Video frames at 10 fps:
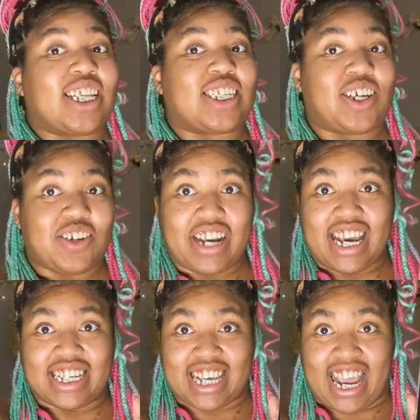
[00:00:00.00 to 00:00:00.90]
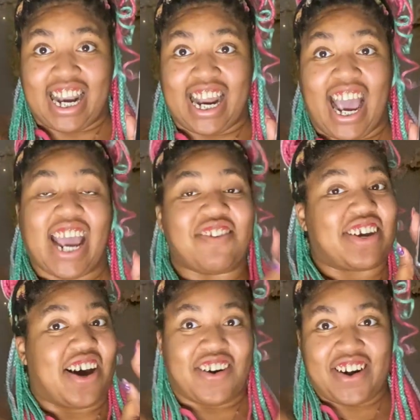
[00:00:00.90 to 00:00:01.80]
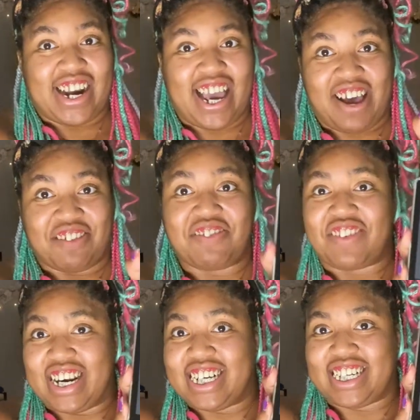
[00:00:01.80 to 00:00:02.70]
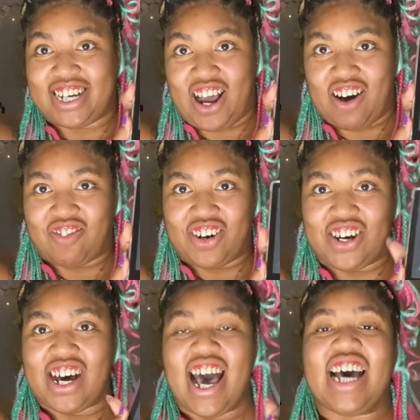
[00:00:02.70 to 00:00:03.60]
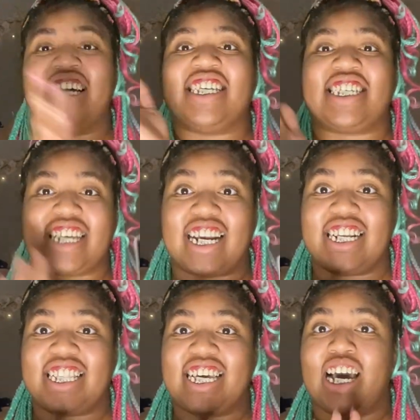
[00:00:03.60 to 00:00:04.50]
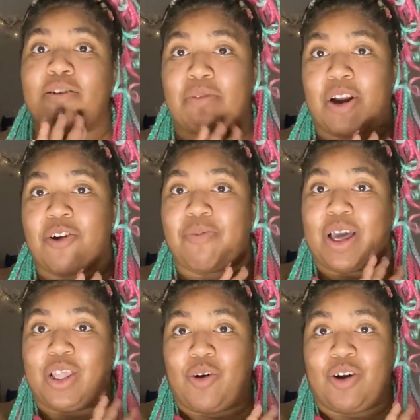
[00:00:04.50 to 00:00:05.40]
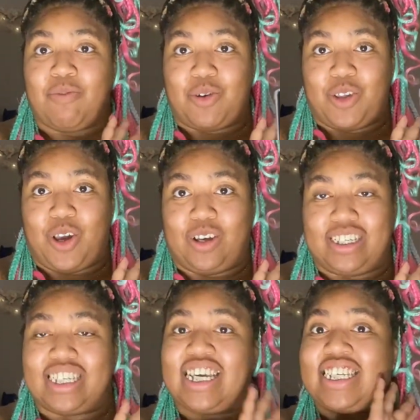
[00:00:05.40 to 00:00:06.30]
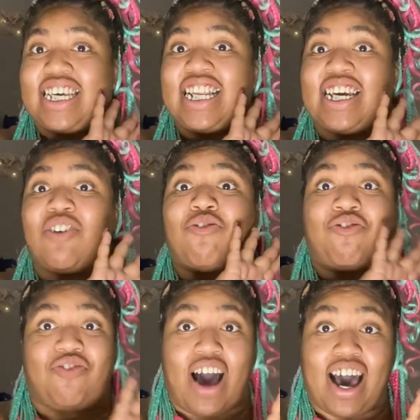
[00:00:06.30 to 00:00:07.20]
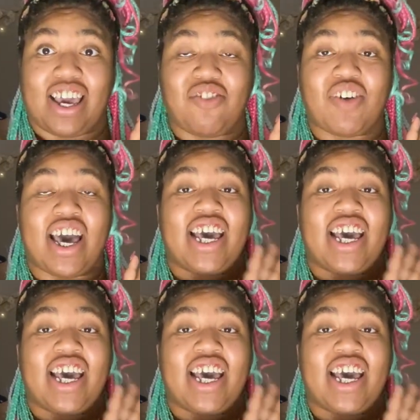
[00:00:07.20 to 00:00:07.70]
2 days in, and we already have a finished novel. Suddenly a Murder by Lauren Munoz is getting 5